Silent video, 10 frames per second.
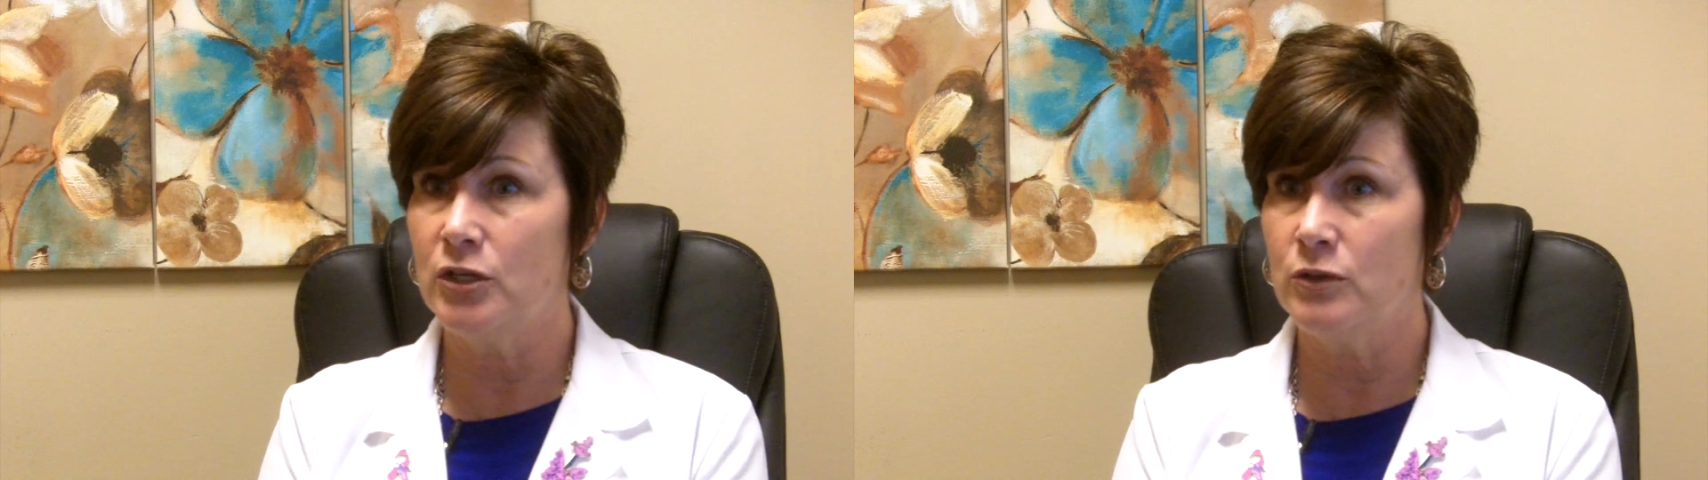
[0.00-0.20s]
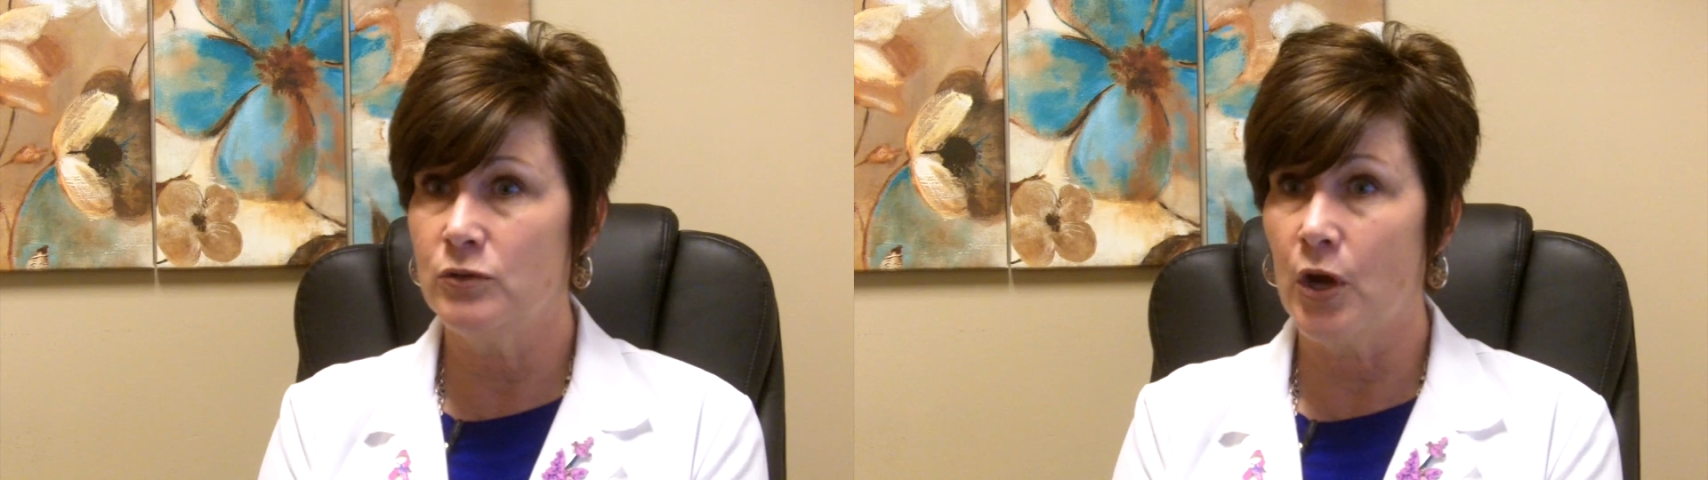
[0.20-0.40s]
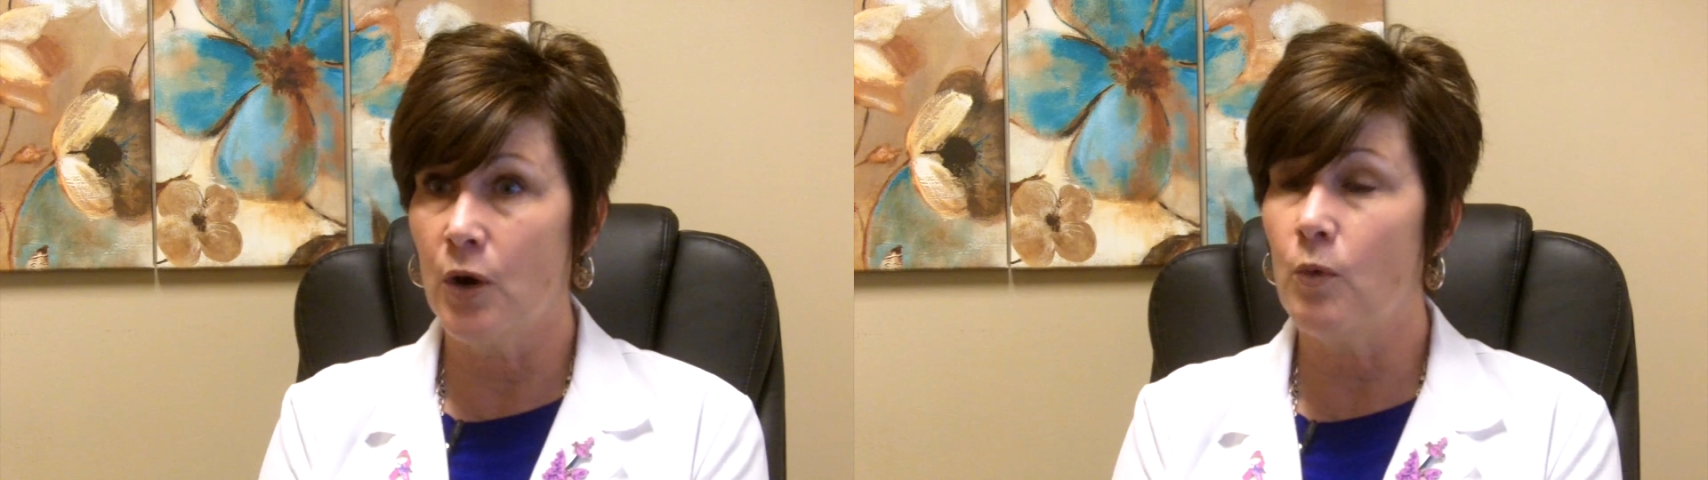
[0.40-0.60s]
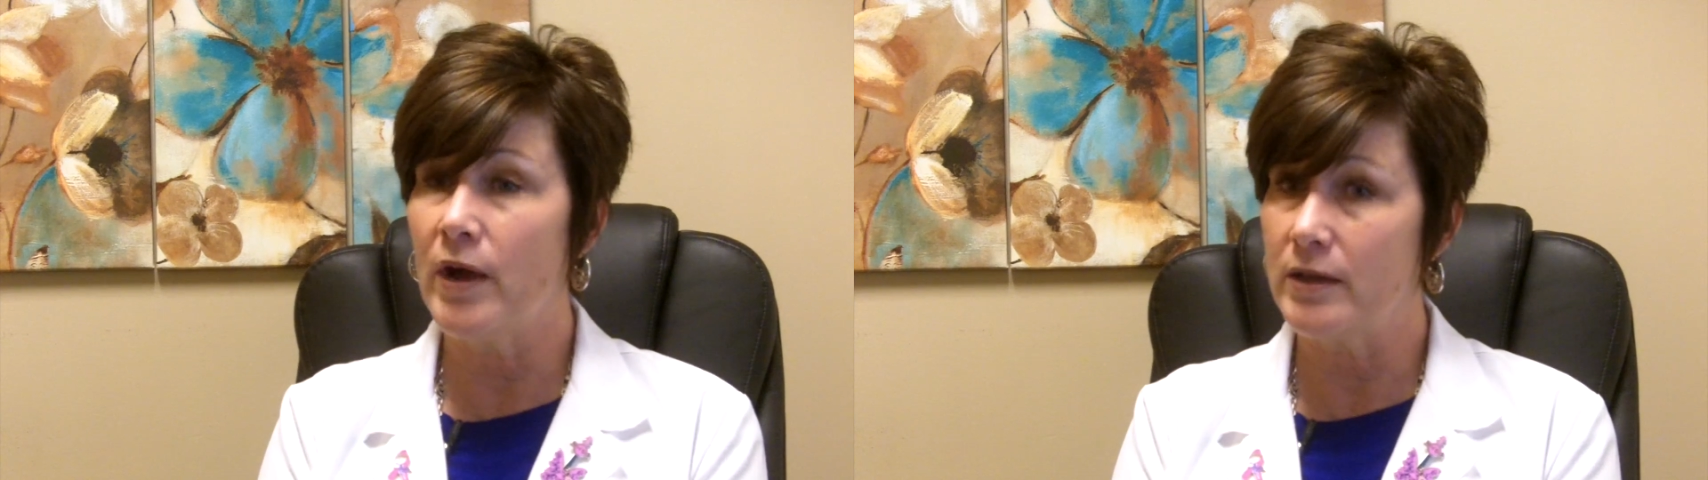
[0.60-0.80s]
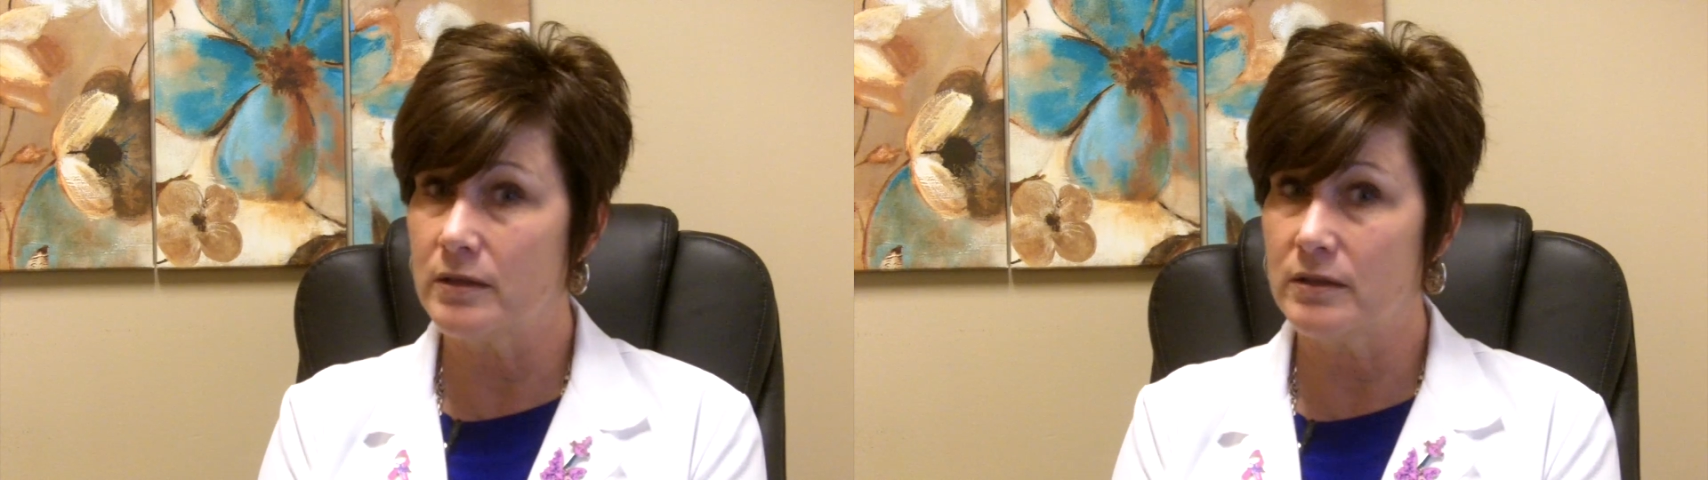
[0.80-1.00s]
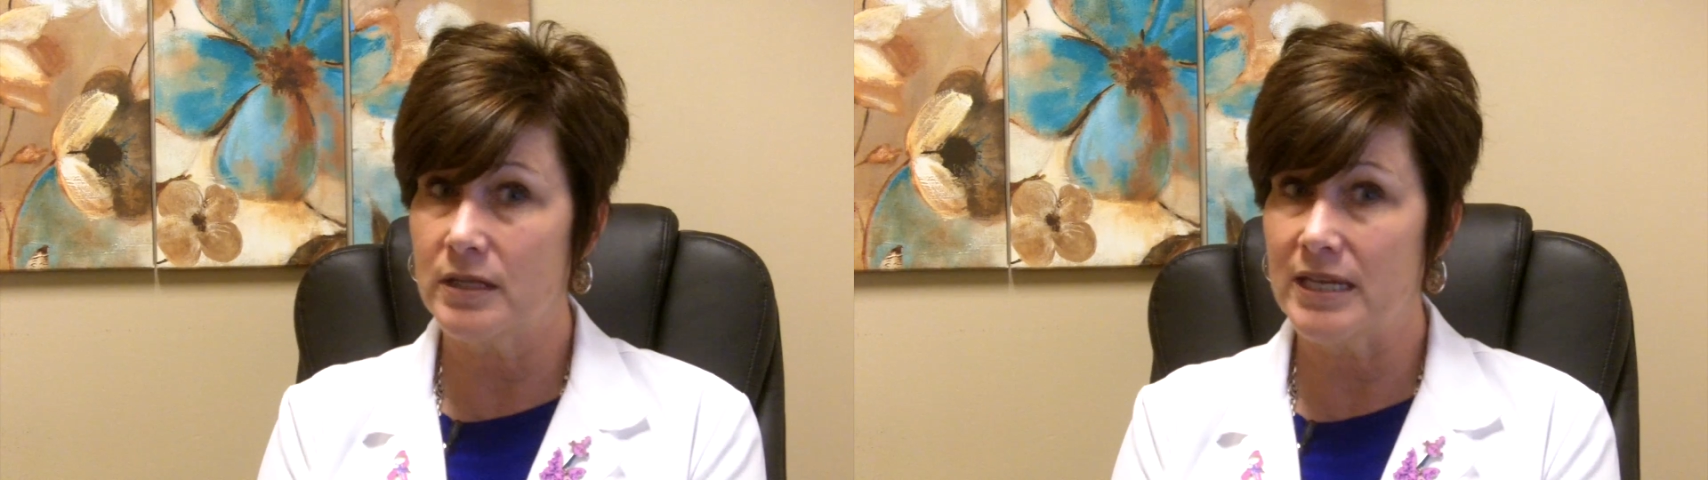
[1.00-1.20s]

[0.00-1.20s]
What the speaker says: you know what